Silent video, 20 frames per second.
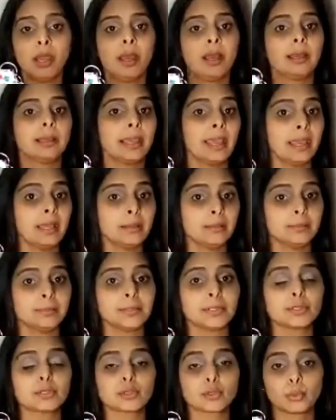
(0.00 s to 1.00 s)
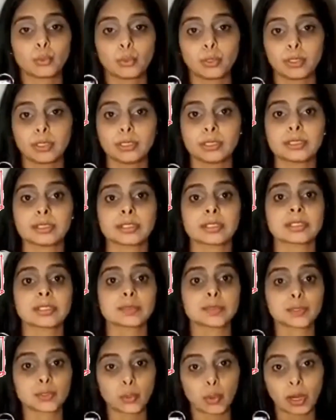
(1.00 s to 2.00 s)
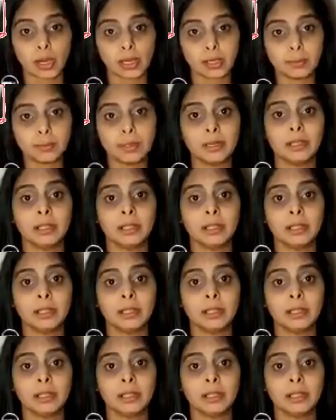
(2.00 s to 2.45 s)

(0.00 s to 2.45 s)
Again, be sure to subscribe,